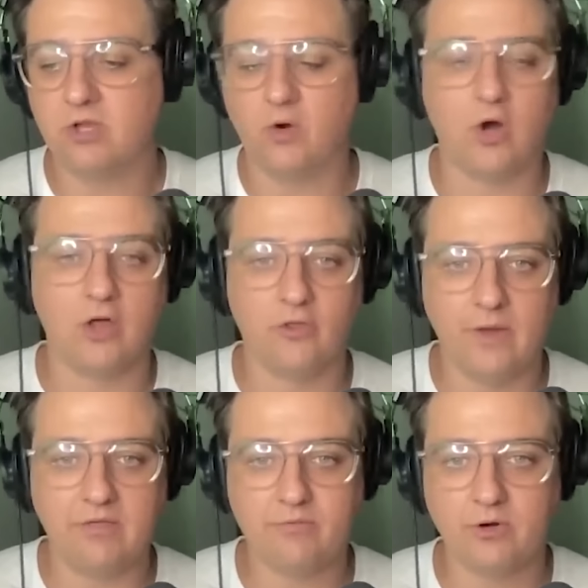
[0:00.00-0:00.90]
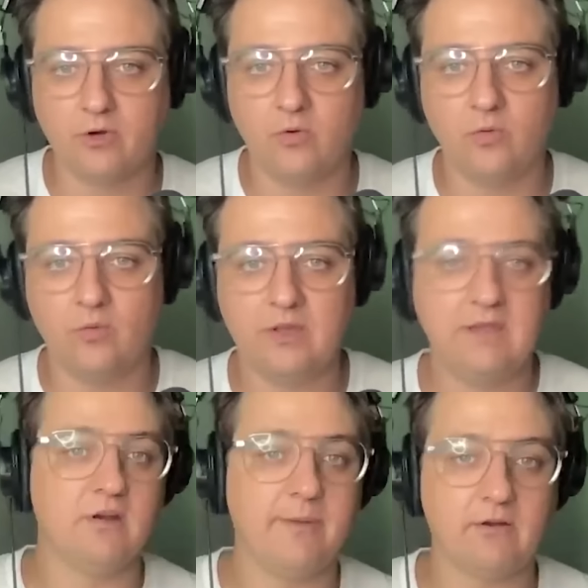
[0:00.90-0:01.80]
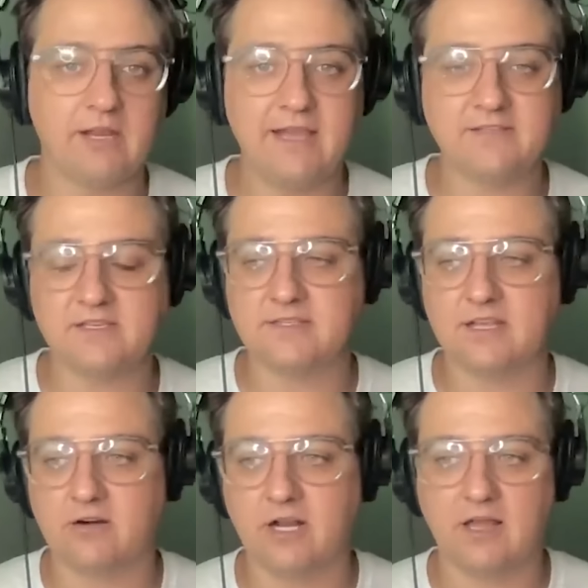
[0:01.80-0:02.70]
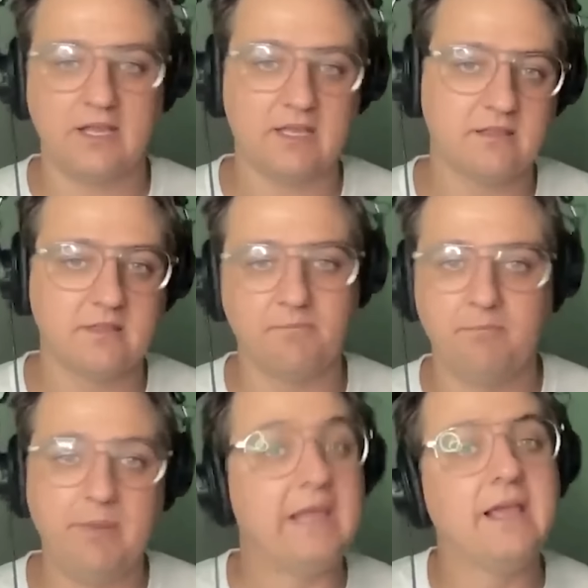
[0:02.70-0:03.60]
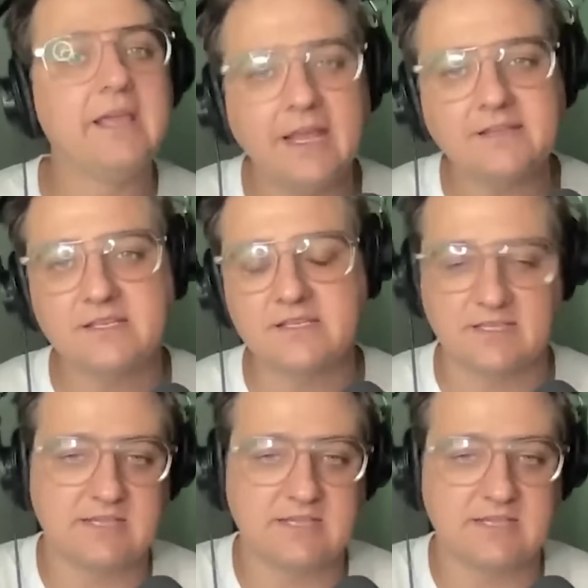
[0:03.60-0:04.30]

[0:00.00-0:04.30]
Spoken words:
all the way through, even about cases that are not like the big cases,